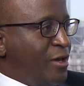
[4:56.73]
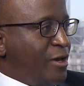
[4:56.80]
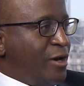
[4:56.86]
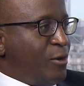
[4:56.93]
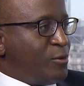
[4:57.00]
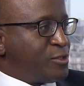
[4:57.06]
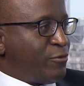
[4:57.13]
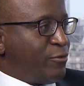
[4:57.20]

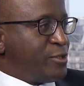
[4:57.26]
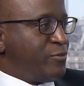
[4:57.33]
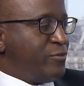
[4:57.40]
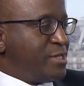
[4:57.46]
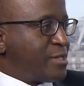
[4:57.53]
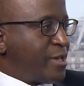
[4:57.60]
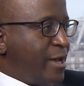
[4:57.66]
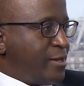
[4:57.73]
It was the first of
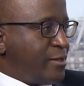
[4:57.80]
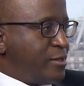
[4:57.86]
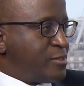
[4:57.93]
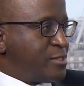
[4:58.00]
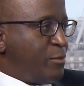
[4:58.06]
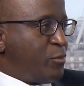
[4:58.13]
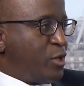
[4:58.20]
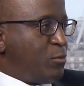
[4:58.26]
its kind in the
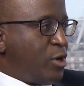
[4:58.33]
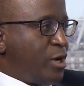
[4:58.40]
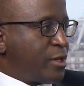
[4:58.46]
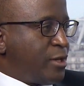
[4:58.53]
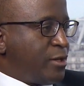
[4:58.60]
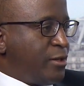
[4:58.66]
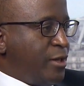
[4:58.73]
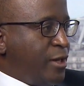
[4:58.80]
Zambian
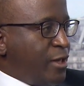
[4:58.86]
market.